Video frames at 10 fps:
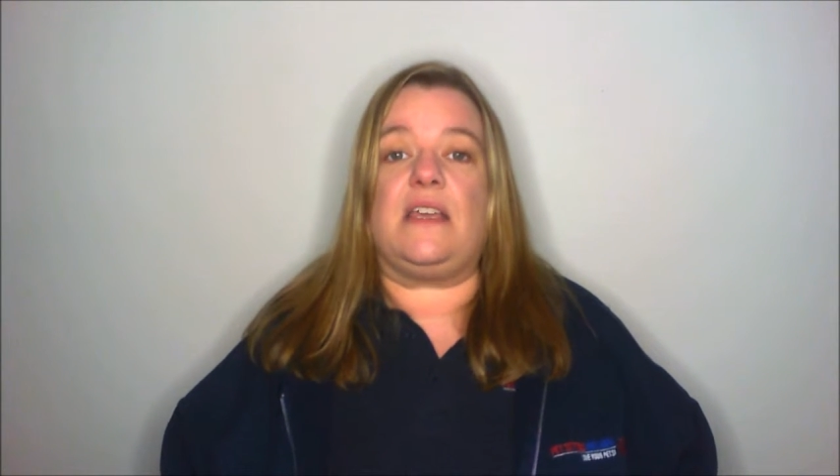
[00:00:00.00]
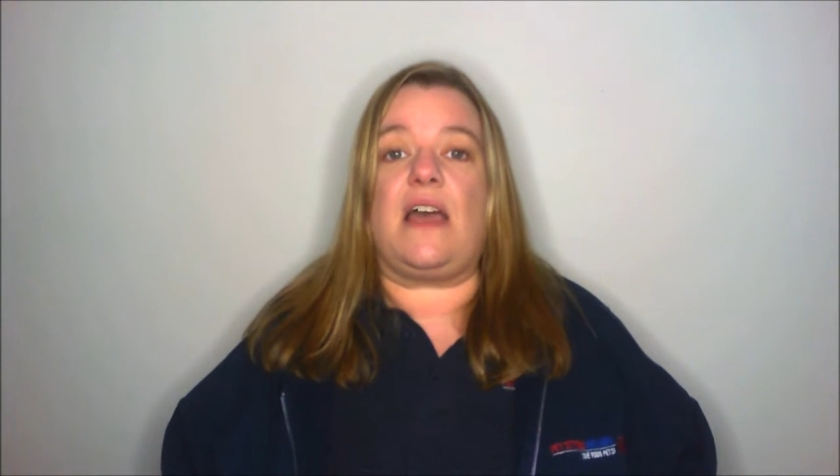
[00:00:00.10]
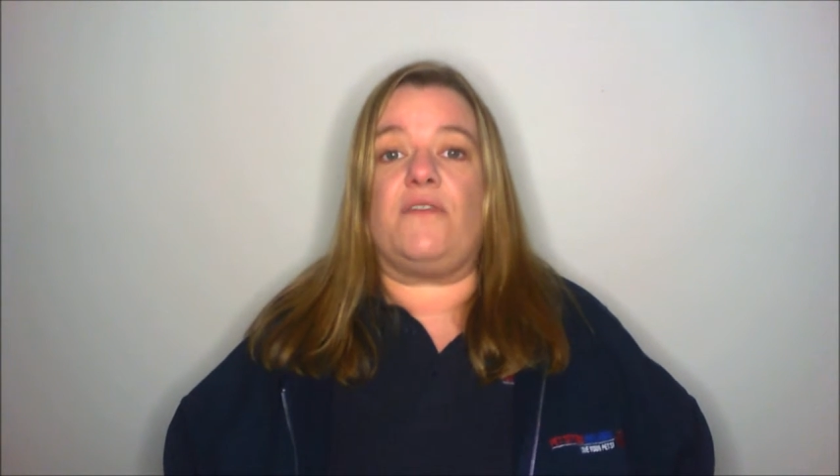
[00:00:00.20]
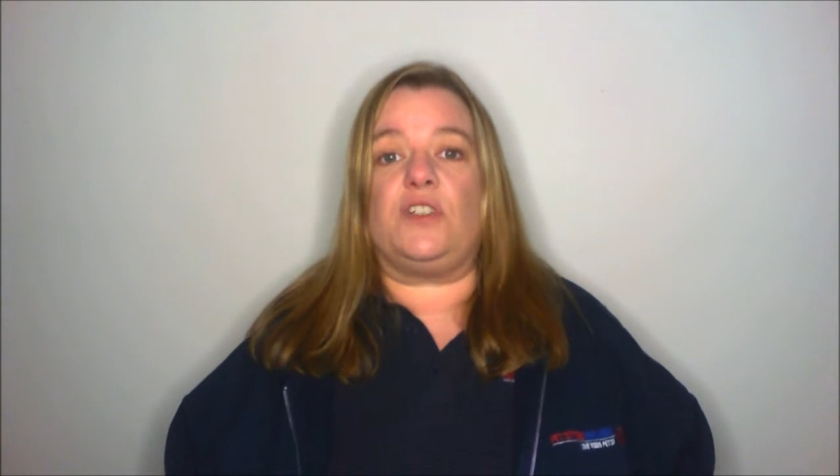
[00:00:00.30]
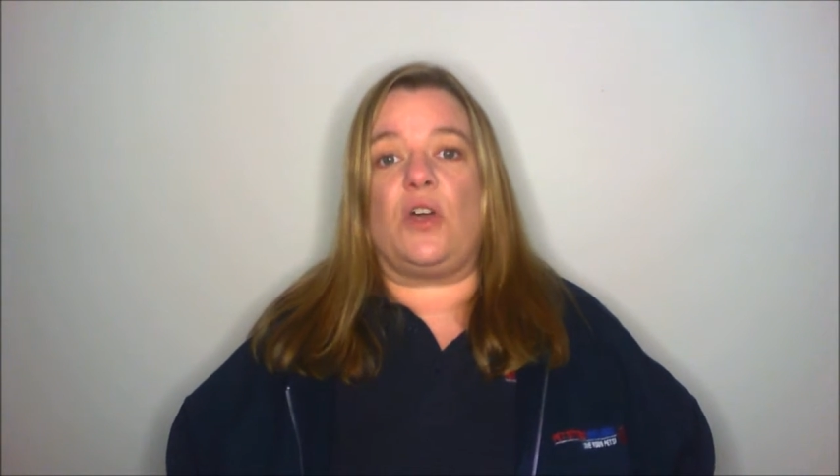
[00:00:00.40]
you
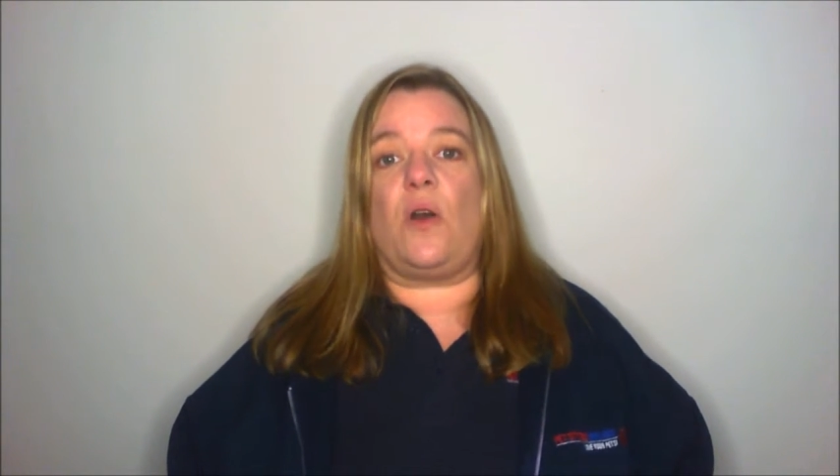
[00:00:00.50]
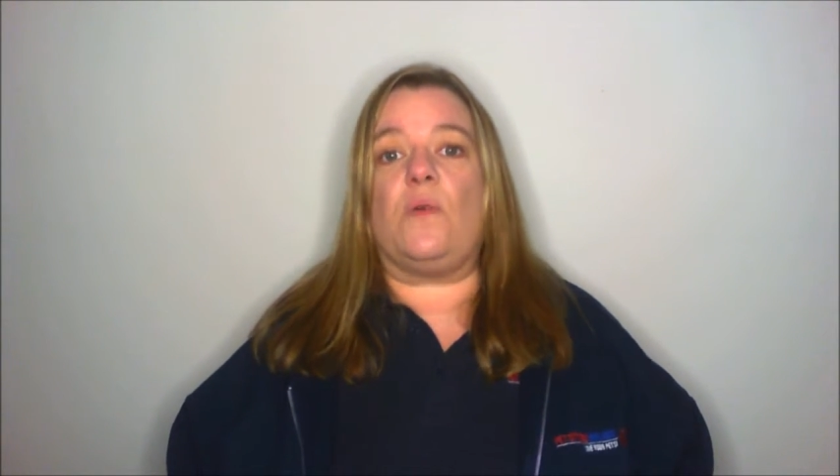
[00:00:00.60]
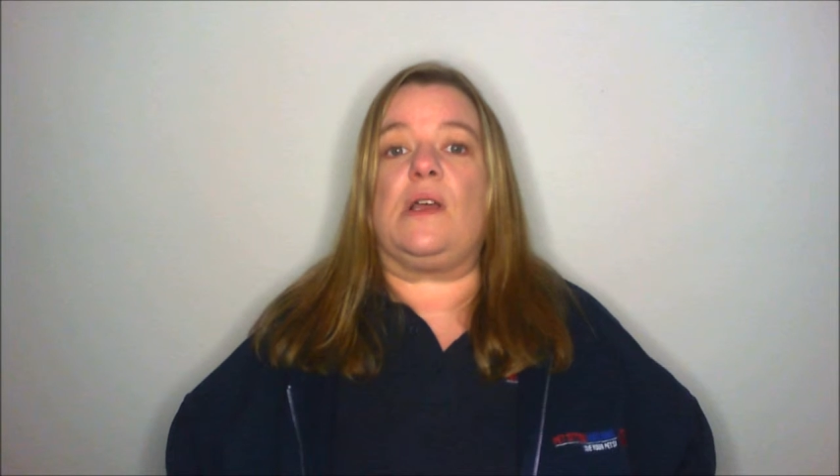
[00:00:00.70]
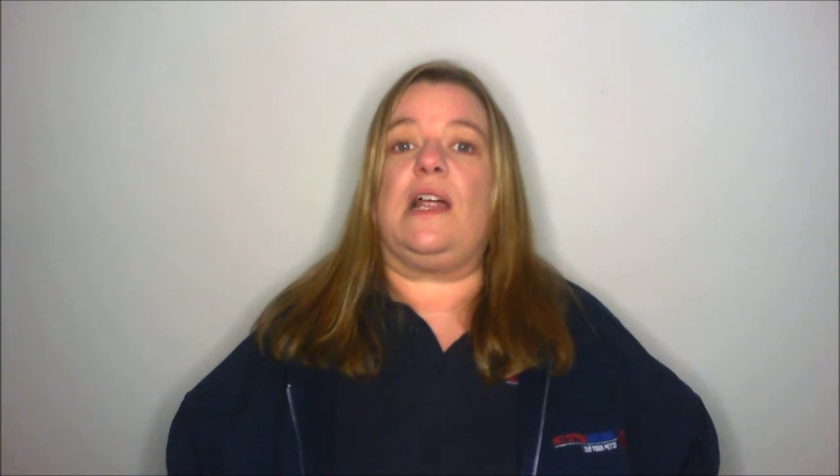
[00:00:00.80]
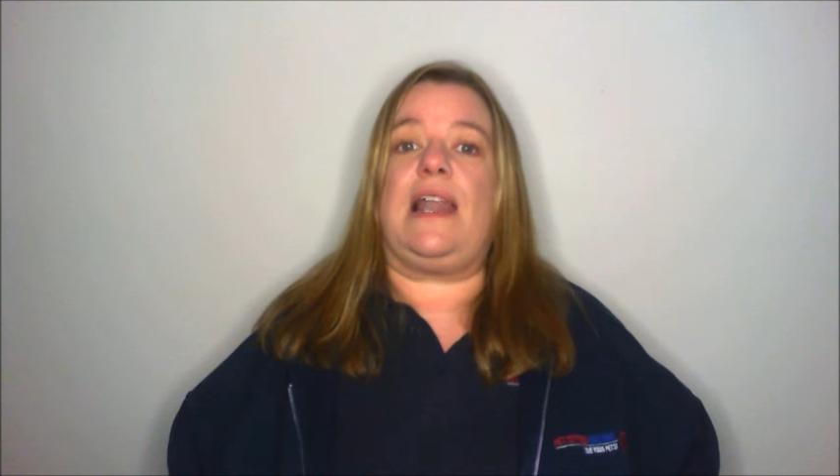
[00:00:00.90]
have to
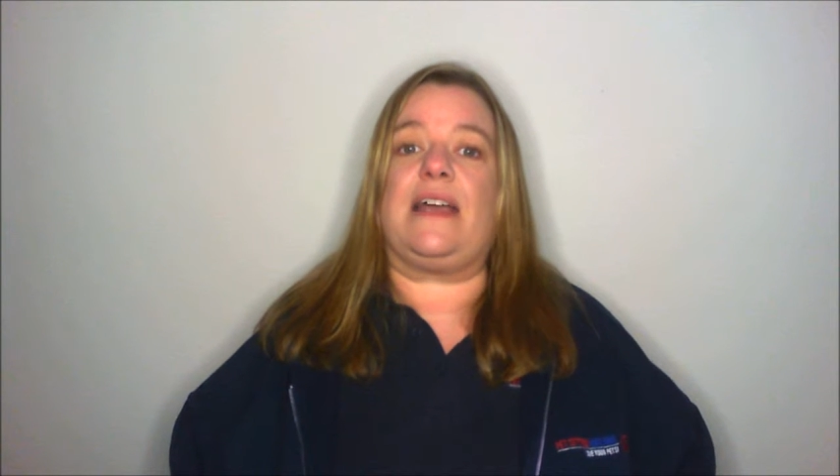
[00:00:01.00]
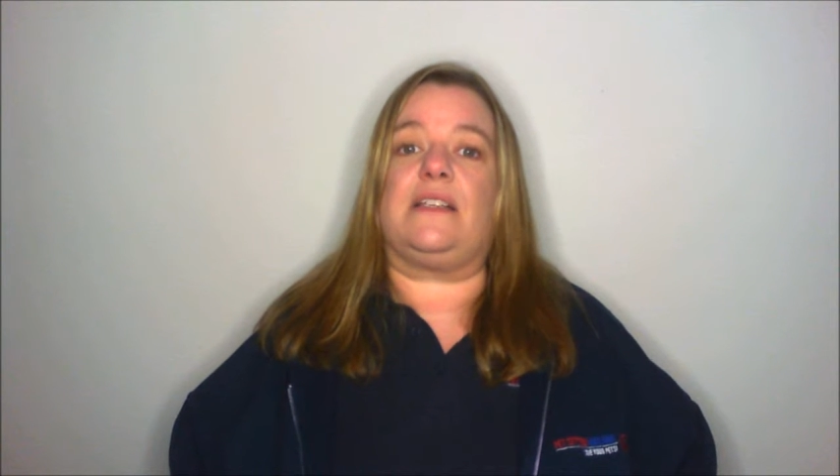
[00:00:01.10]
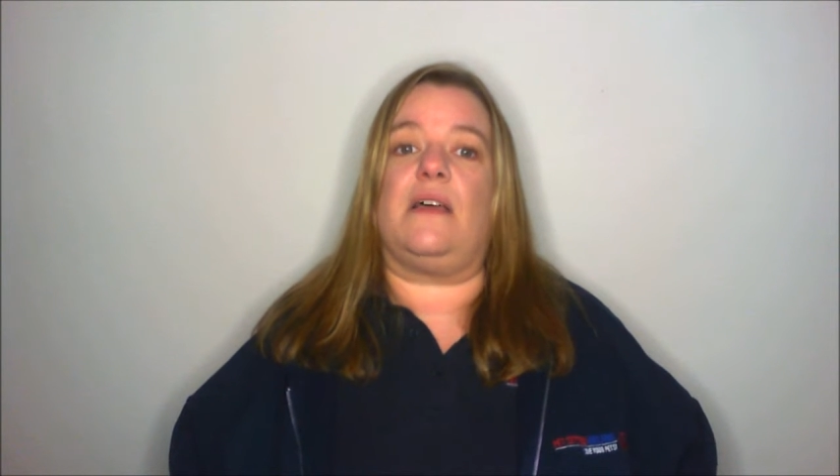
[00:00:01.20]
go collect